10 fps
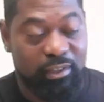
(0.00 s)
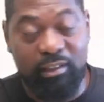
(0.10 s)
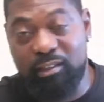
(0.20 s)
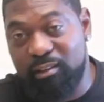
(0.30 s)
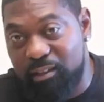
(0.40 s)

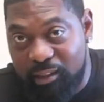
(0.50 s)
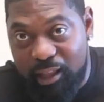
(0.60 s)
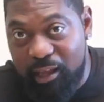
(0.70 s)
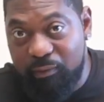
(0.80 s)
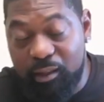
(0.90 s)
Didn't
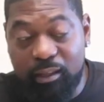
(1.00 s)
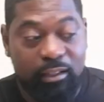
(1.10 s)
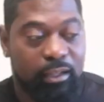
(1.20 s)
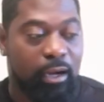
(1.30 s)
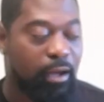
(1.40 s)
have
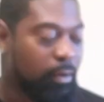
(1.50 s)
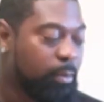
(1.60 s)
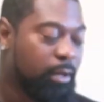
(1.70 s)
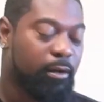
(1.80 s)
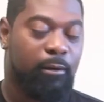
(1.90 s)
nothing at all,
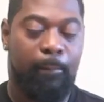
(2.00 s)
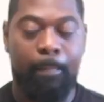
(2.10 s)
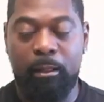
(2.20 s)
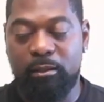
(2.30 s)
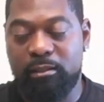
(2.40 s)
but
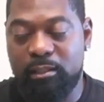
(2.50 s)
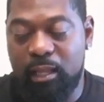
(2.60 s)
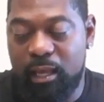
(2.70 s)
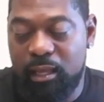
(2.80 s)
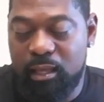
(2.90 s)

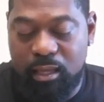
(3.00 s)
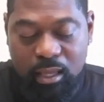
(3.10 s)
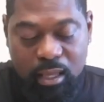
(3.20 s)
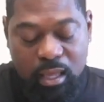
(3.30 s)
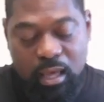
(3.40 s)
today,
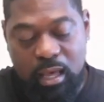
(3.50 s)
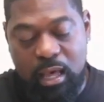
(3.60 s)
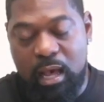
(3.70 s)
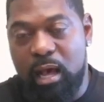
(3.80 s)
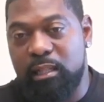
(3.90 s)

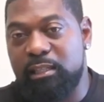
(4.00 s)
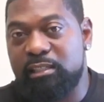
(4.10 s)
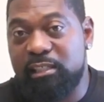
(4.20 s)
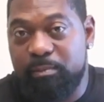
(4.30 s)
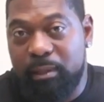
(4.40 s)

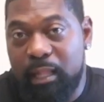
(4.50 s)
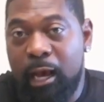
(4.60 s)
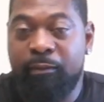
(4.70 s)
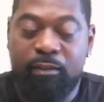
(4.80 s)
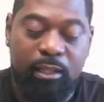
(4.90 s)
this is my
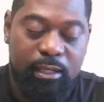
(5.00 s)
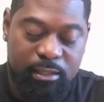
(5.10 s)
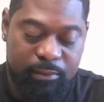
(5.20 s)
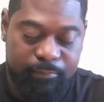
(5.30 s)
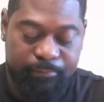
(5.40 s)
knife collection.